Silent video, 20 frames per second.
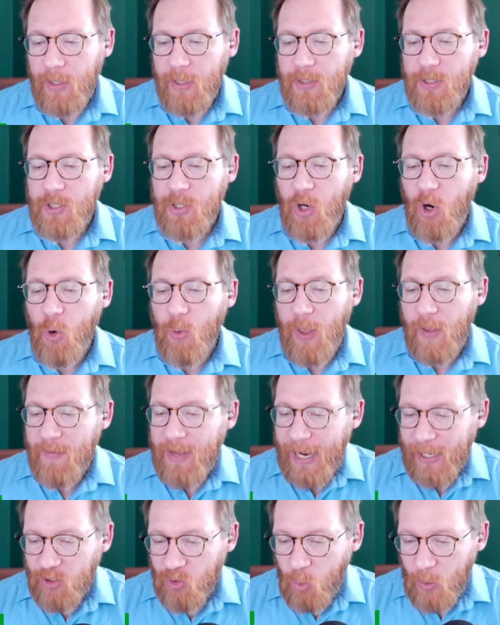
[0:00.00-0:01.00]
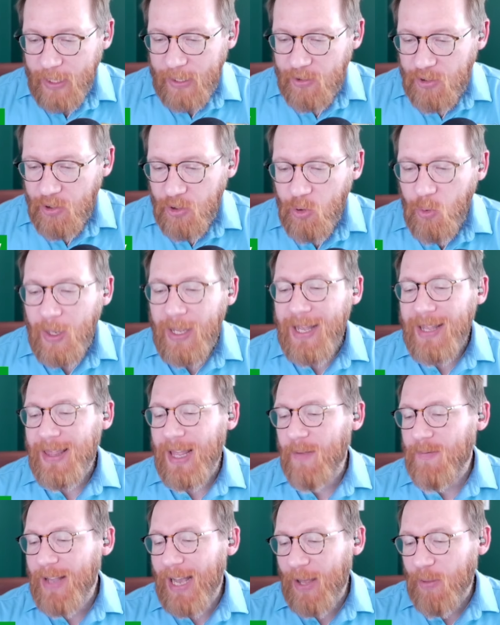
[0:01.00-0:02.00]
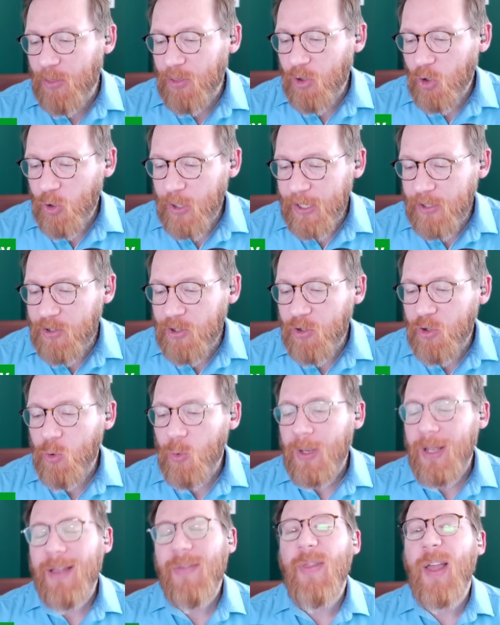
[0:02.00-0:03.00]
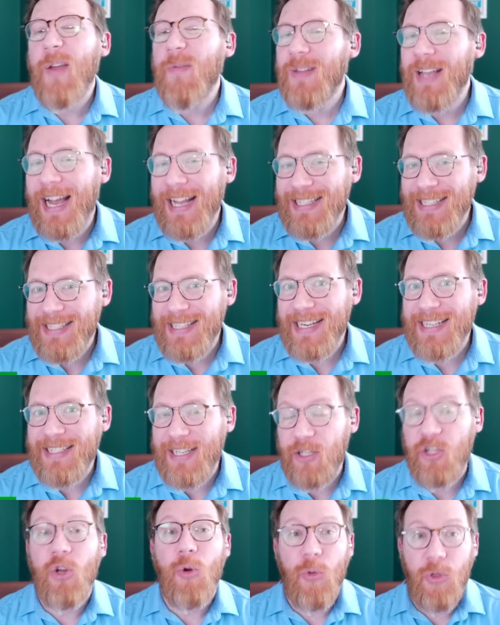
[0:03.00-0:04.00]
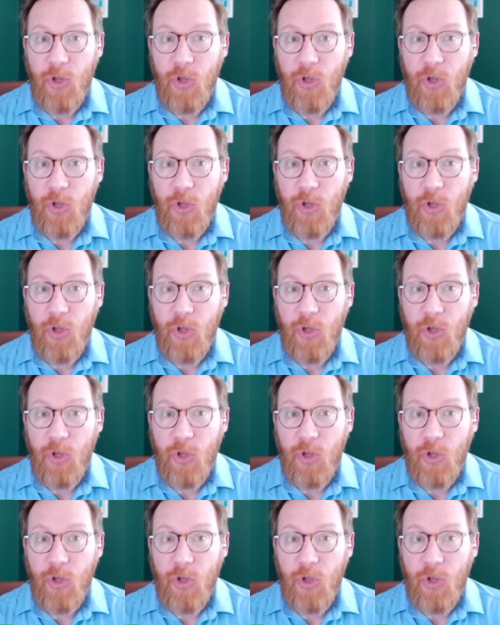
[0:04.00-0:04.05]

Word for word: So they've got 22, they've got 32, they've got 62.